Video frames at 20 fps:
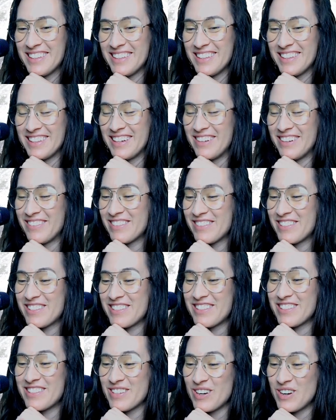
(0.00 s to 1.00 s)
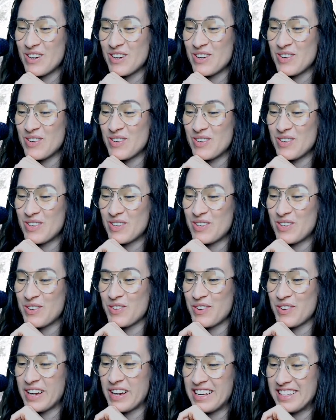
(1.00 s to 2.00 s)
That was so
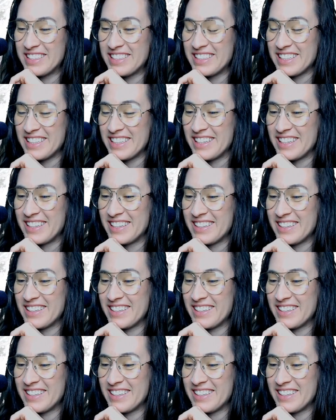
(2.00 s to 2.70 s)
crazy.